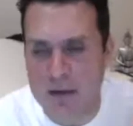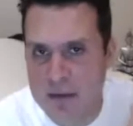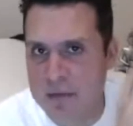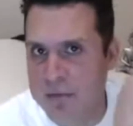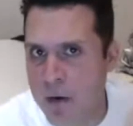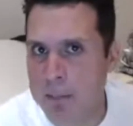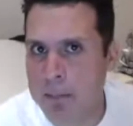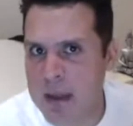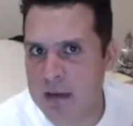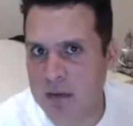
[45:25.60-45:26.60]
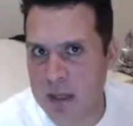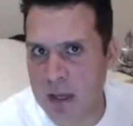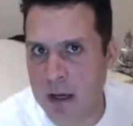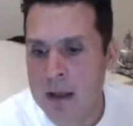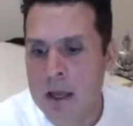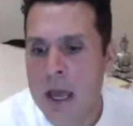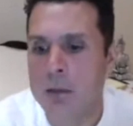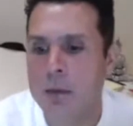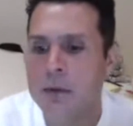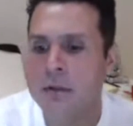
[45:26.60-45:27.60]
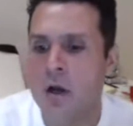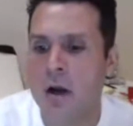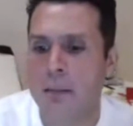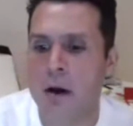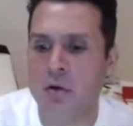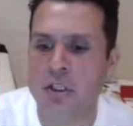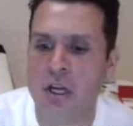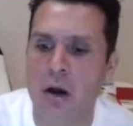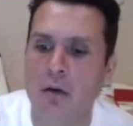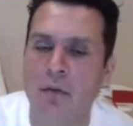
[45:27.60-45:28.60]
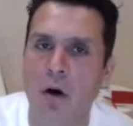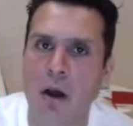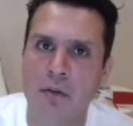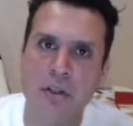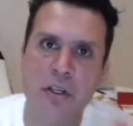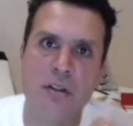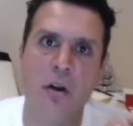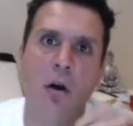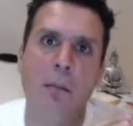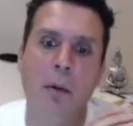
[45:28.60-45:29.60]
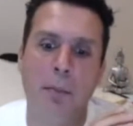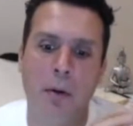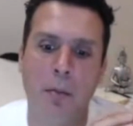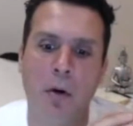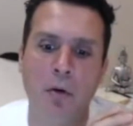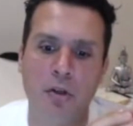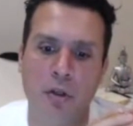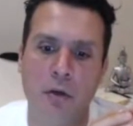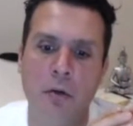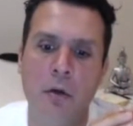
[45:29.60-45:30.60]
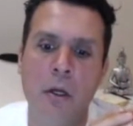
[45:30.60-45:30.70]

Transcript: It's the four P's here. And when you talk about share of voice, we just talk about promotional.